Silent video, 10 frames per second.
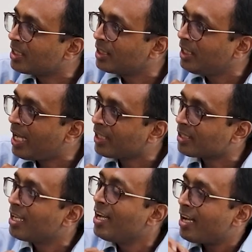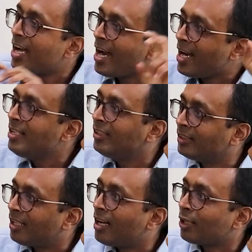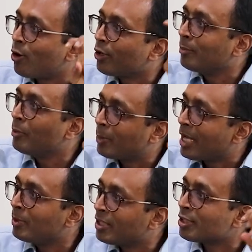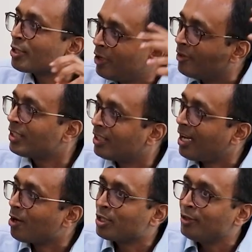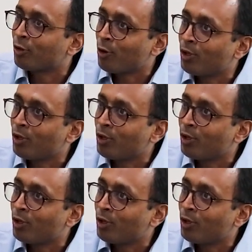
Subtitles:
60 lakhs, and our Honorable Prime Minister's favorite, housing for